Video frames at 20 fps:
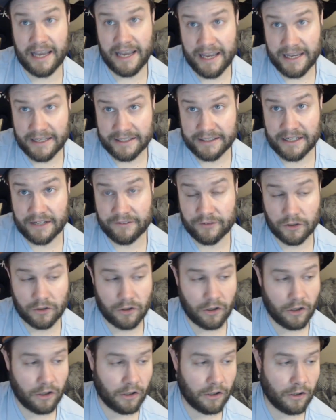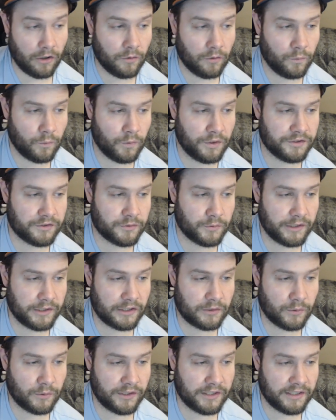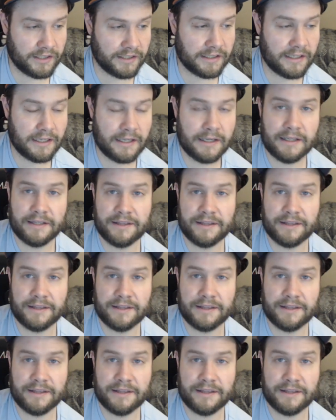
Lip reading: and never call with queen,